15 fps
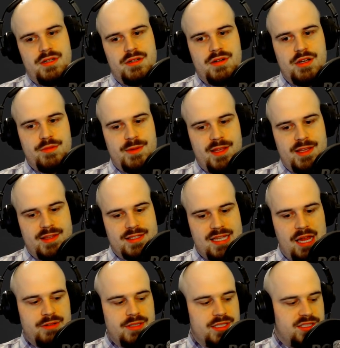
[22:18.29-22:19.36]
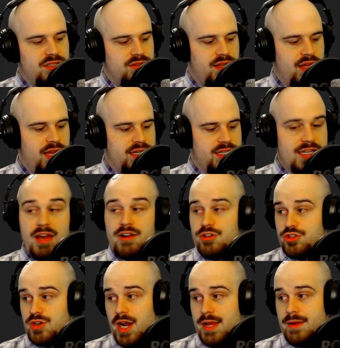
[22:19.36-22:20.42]
agree with me like this, I really don't like
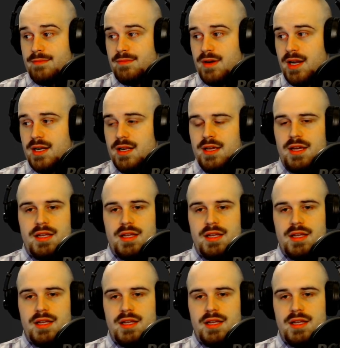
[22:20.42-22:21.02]
Counter-Strike, right?